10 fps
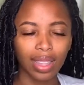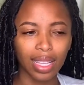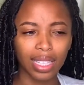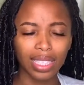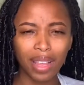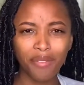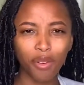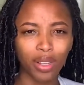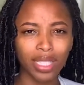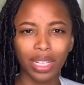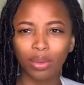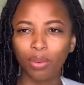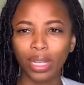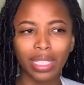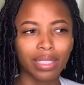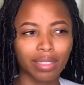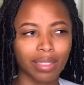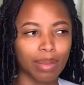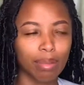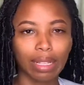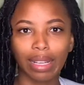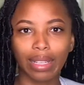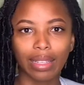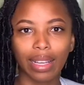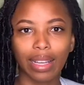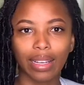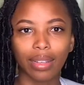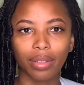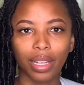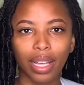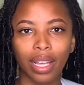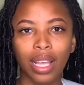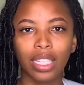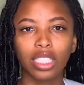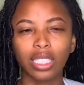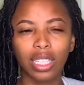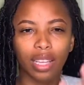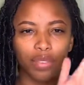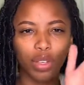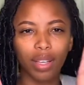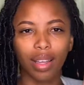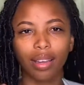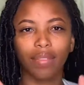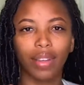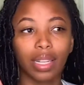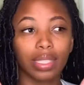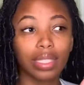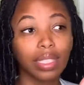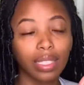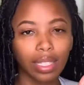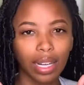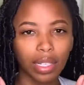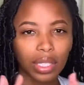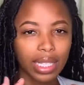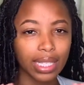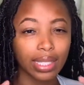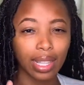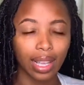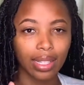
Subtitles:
it's like 14 weeks or something like that, okay? Just to give you a kind of idea, I don't know exact